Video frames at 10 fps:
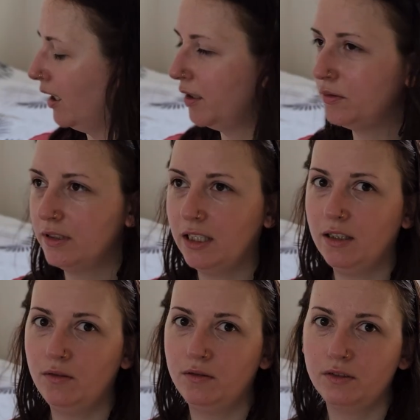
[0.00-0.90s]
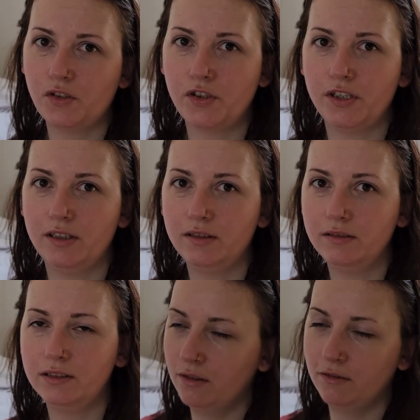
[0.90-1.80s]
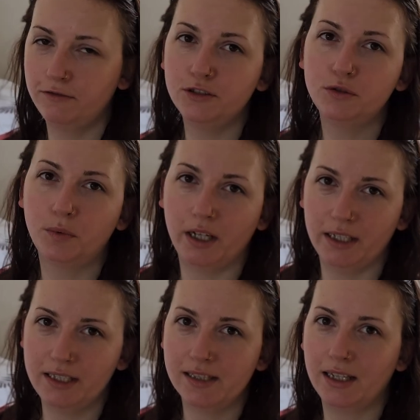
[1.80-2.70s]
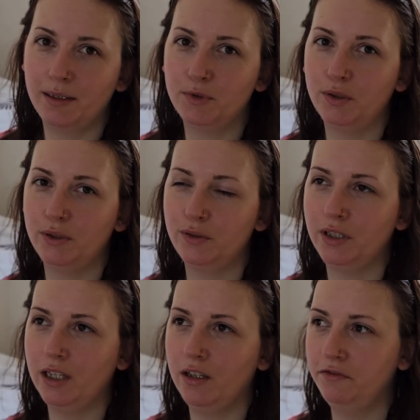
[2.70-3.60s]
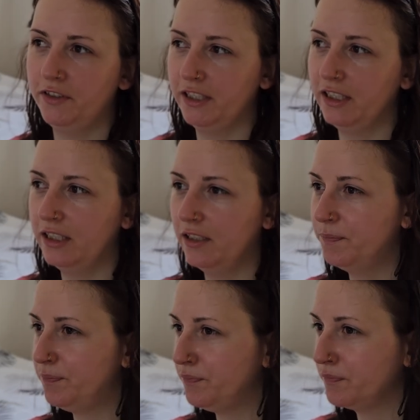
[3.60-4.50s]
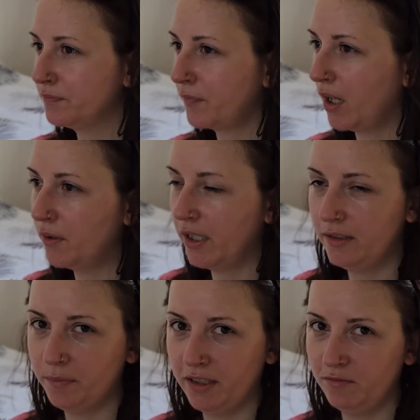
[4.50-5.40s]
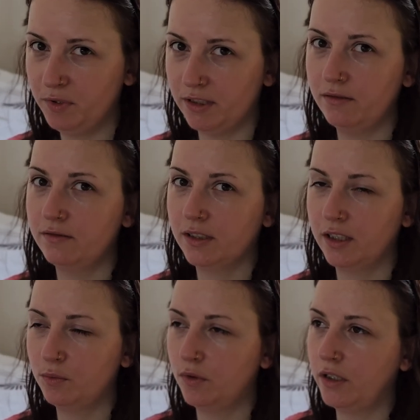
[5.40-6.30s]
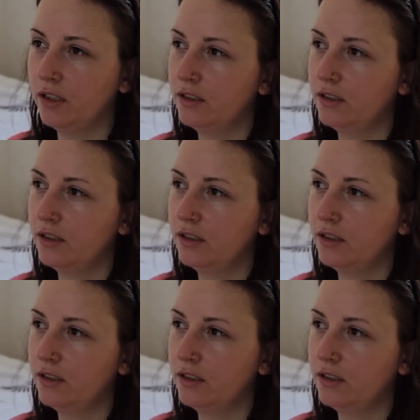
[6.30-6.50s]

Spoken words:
I will now chill. Food-wise, I'm going to have a ready-made meal at work.